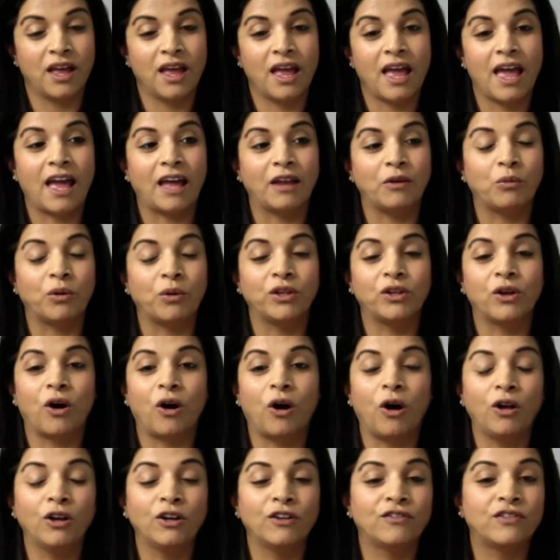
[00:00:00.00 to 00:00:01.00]
And with
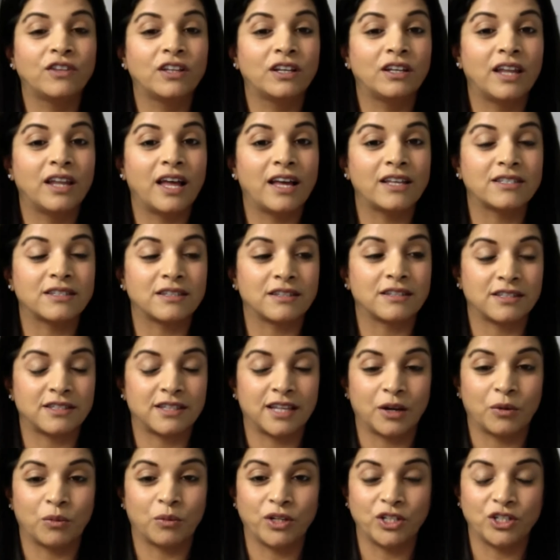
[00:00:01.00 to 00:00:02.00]
all of the lessons
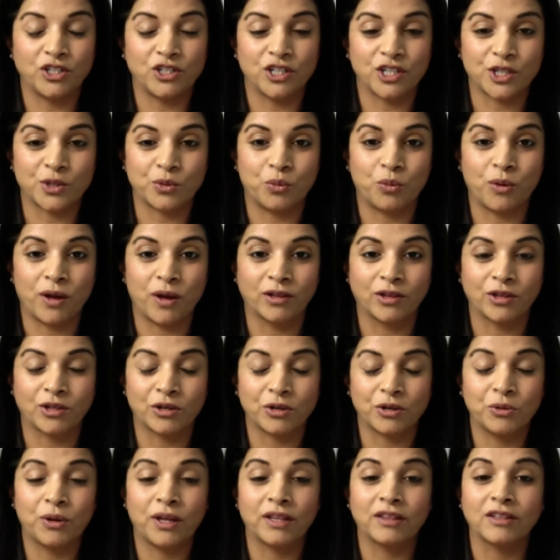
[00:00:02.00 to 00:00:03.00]
that we just went
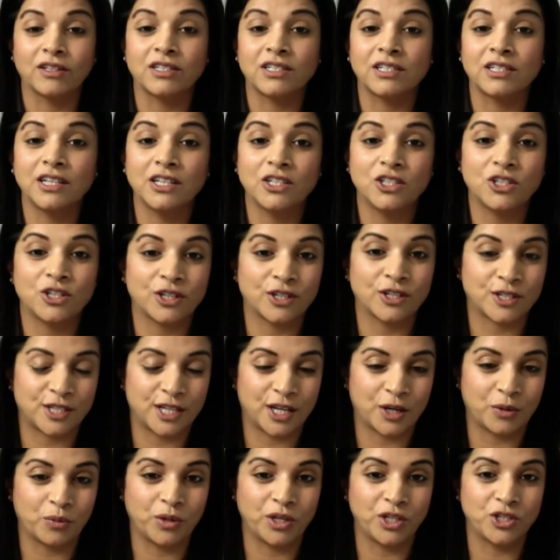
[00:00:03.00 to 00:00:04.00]
through and the teachings
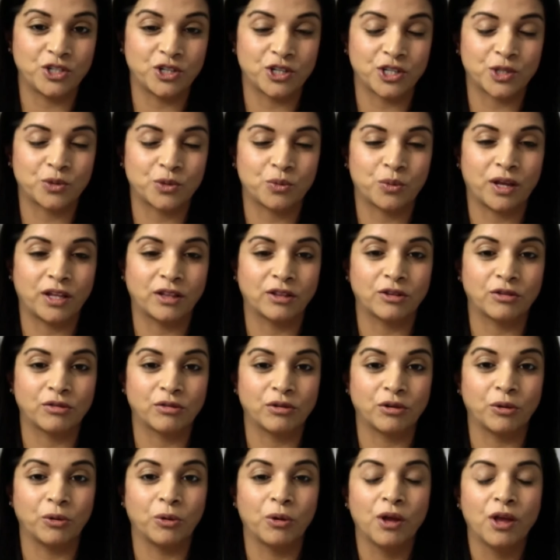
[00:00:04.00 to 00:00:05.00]
that we just went
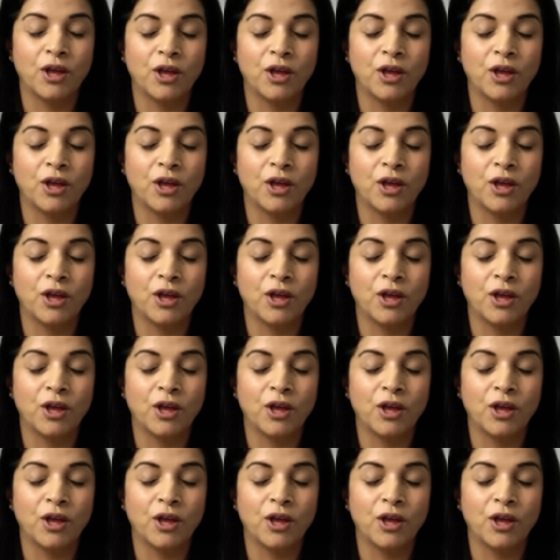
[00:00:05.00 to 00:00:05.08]
through,